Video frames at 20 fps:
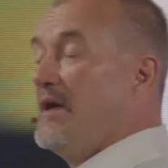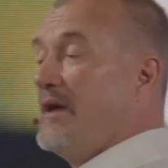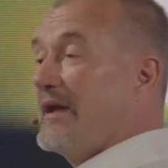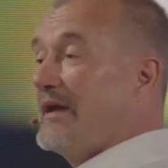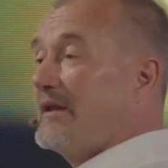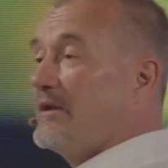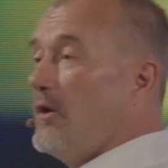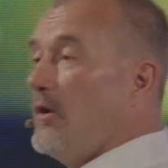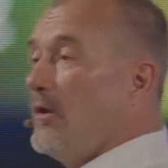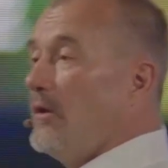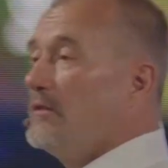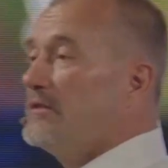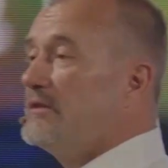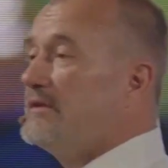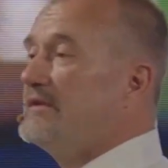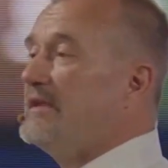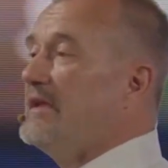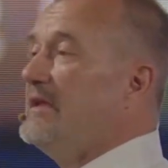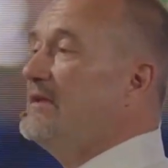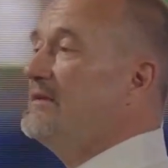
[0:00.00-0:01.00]
get all the
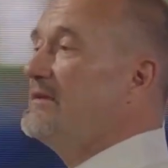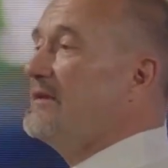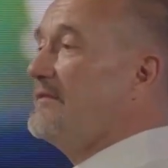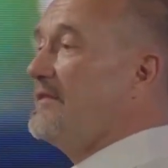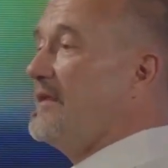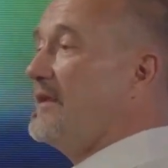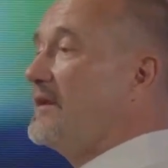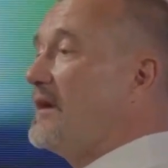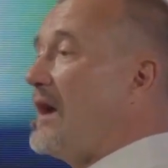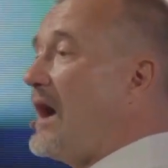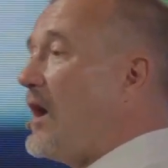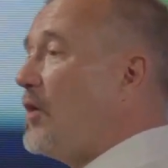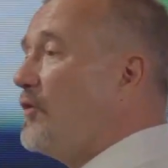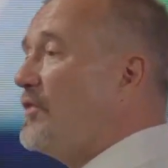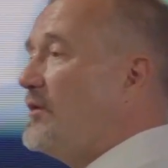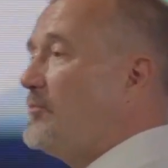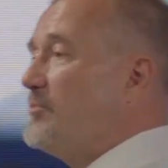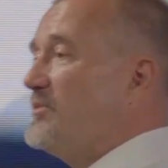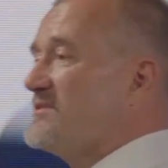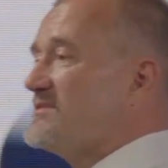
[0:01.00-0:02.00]
data that how
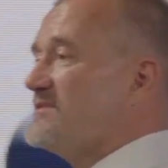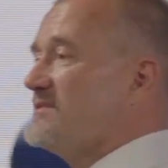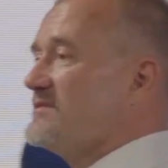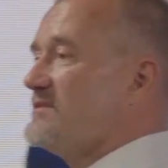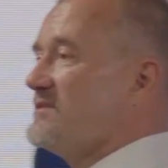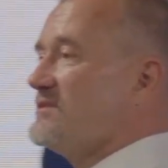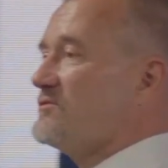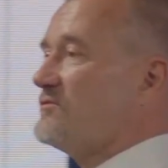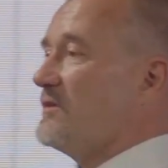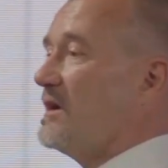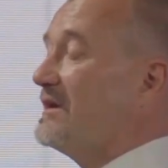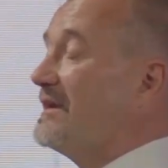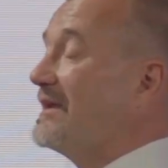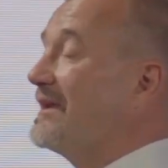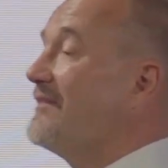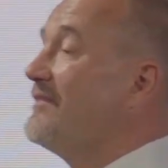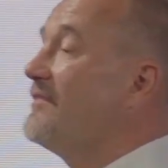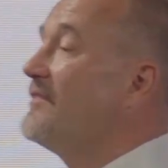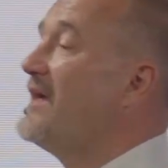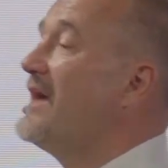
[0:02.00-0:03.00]
their business is running,
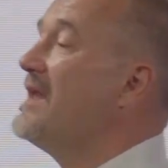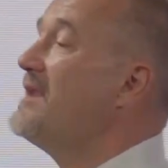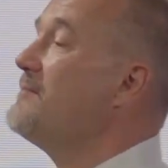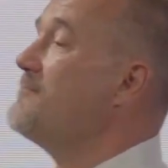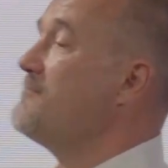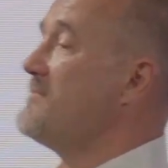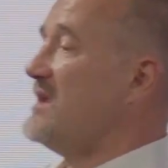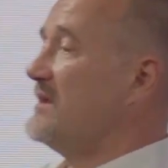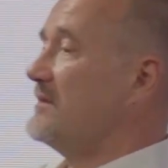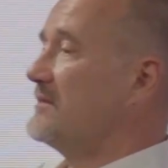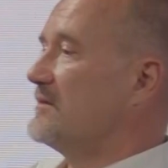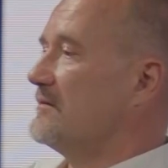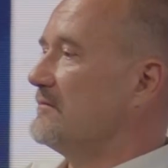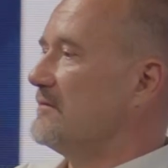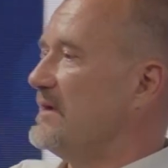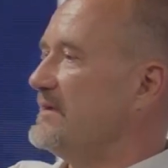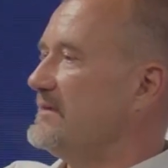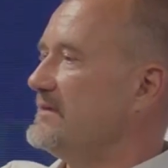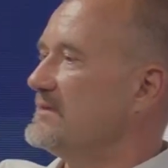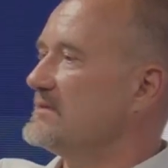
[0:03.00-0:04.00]
and then make the
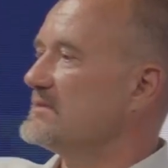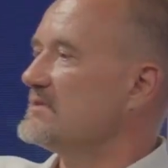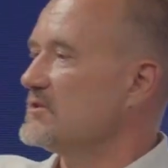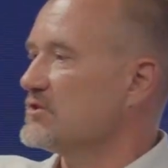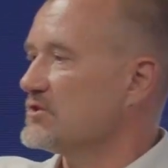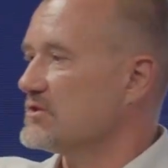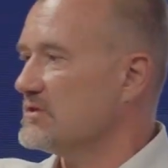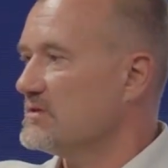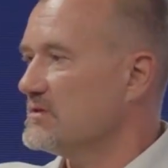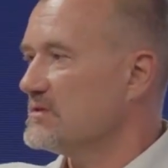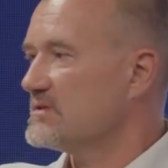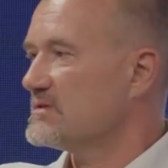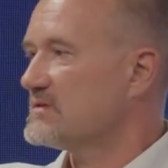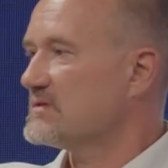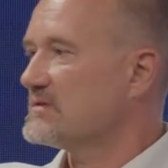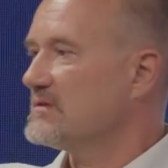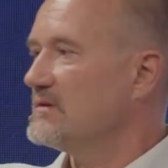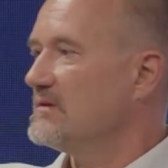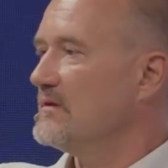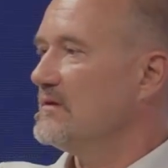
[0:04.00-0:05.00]
right
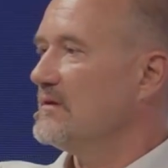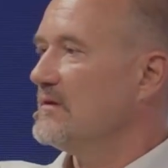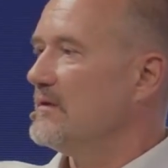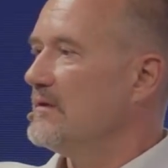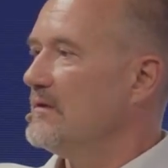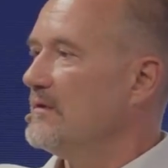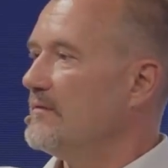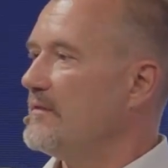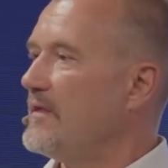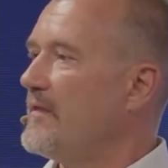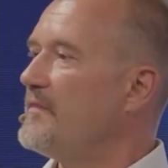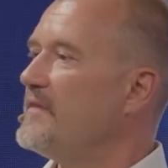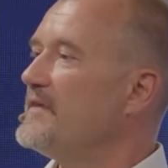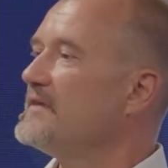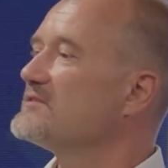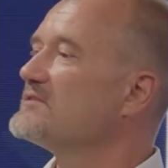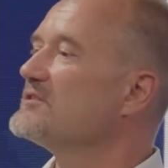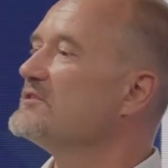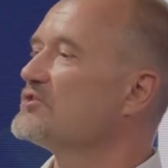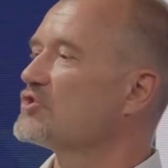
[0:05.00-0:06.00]
decisions, that
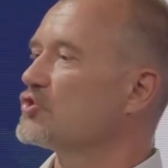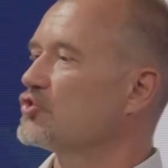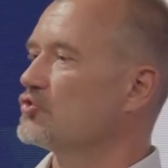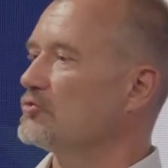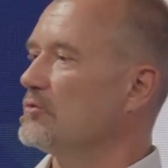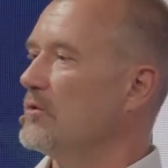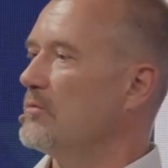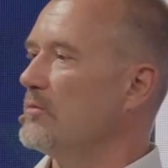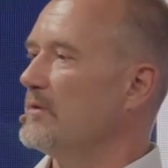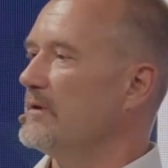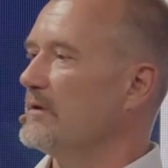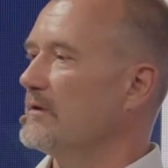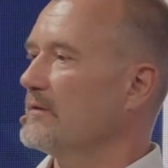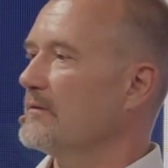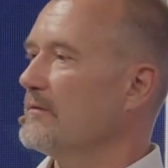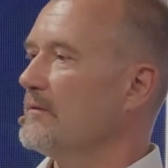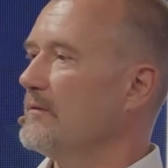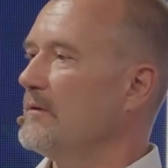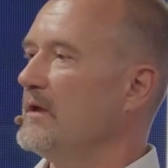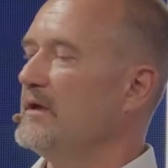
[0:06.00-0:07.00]
this is growing.
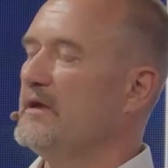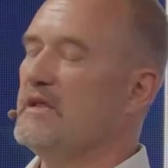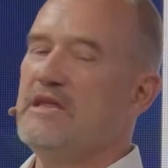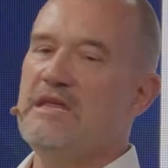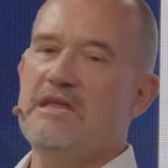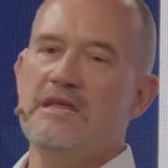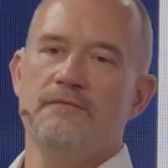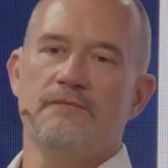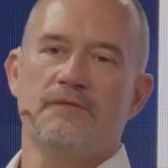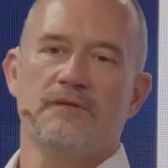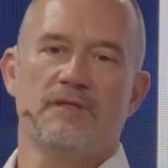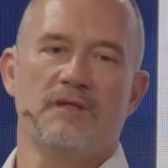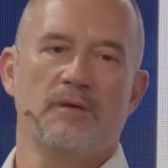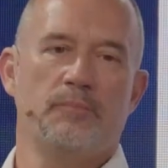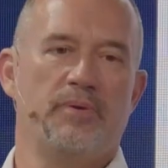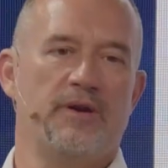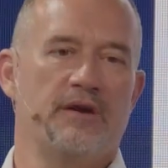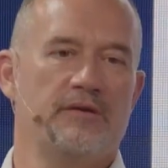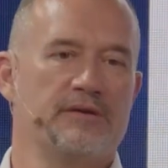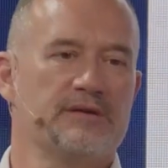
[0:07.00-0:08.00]
And even the
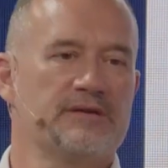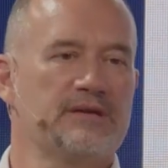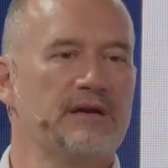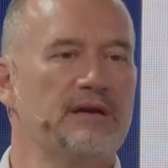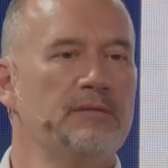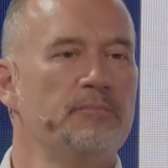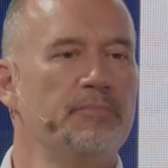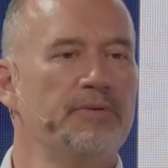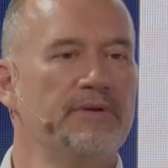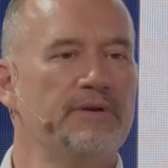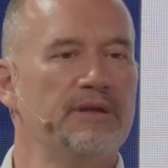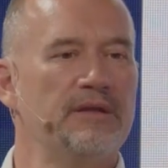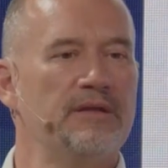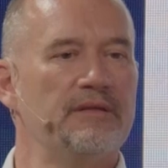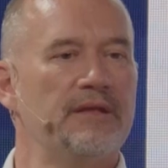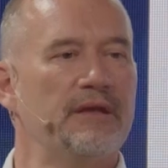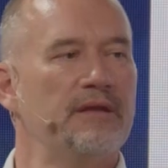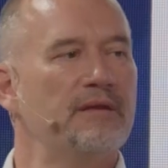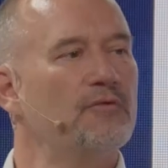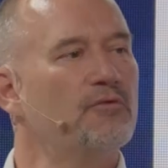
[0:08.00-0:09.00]
parent company
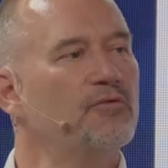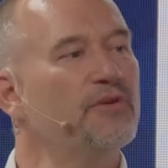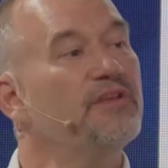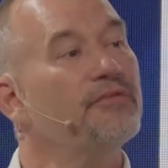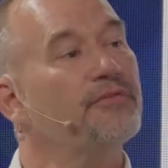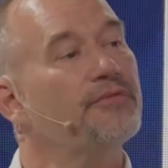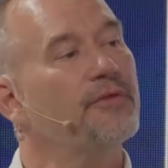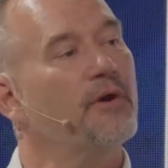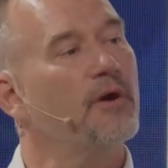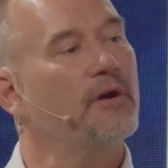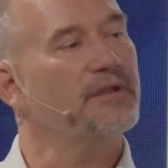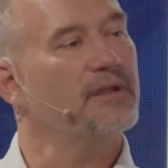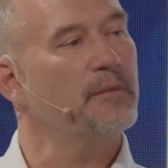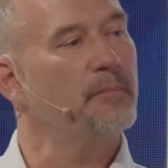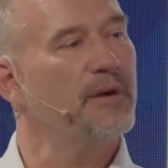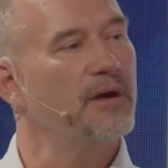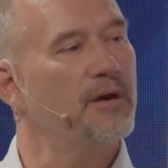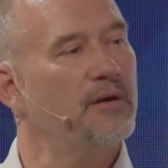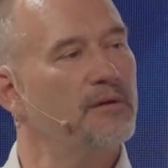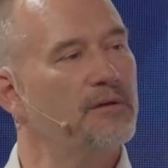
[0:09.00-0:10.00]
then rethought
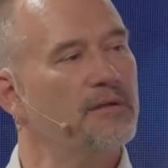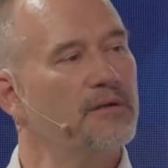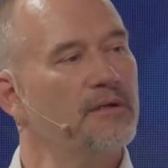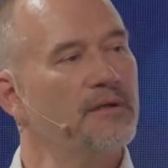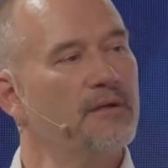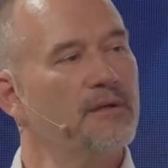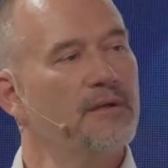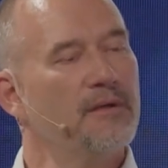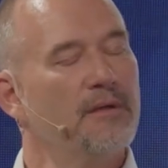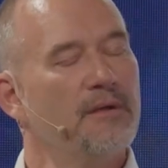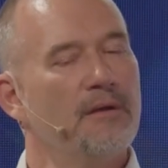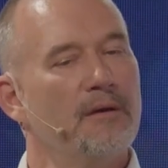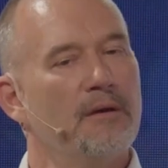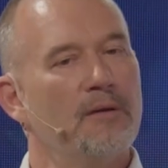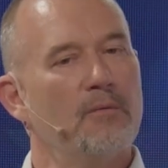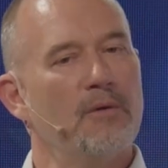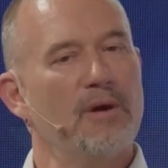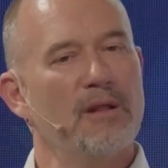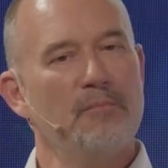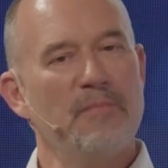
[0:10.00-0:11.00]
about,
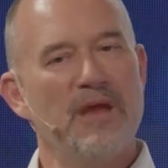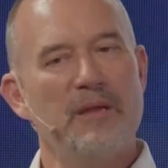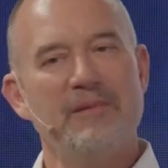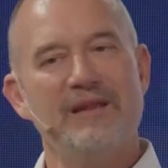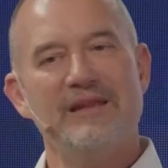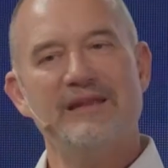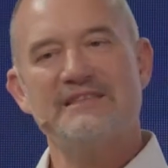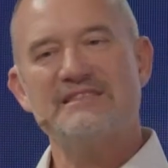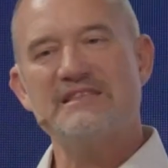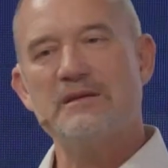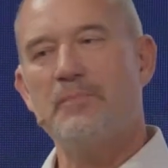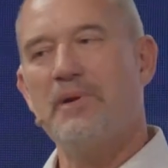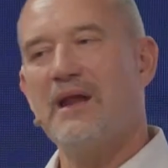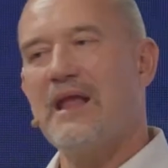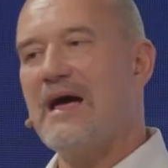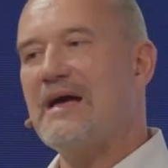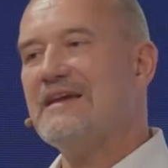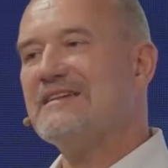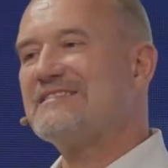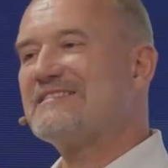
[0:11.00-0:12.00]
well, maybe let's
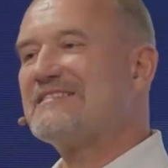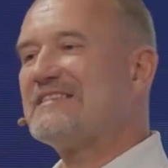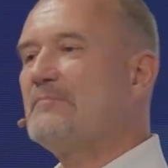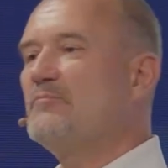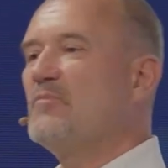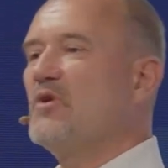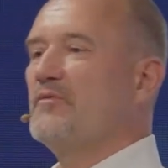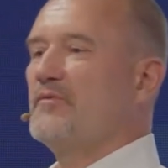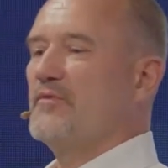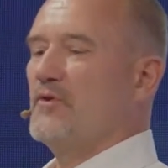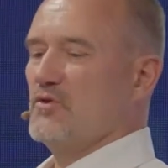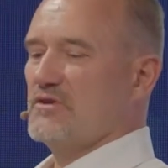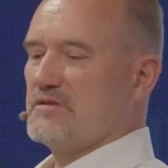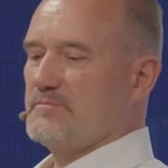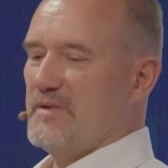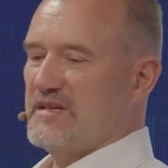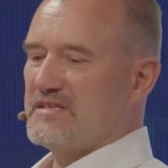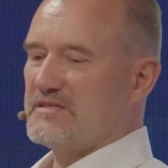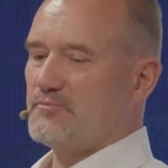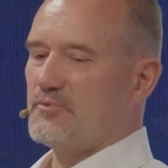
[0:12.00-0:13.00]
apply some of those
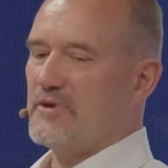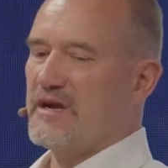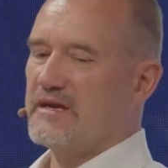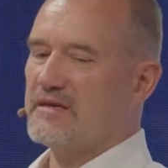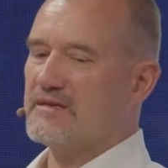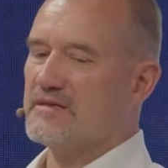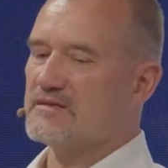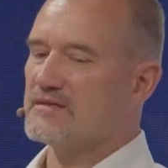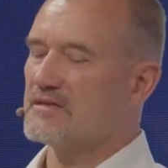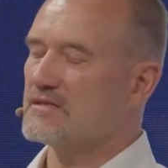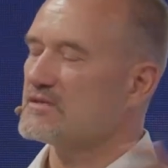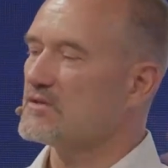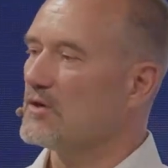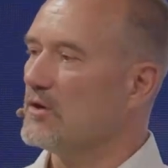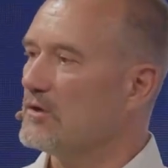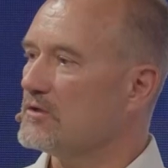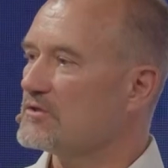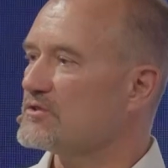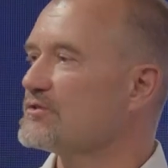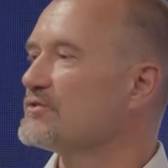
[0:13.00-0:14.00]
best practices
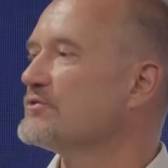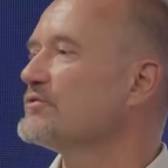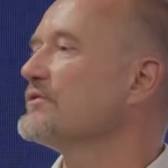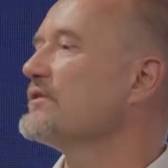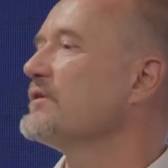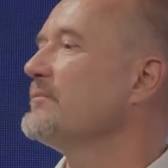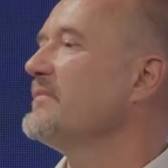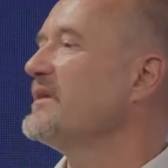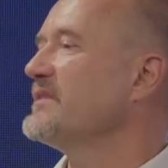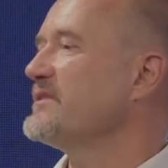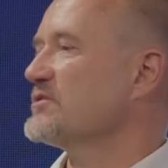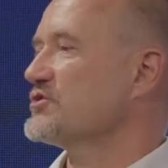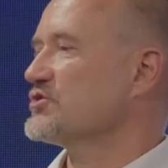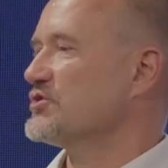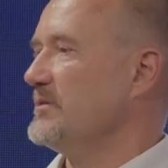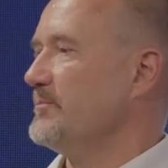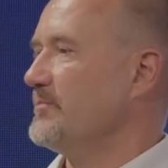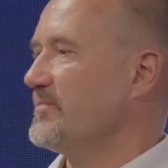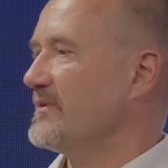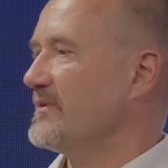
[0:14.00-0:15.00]
also to the mothership,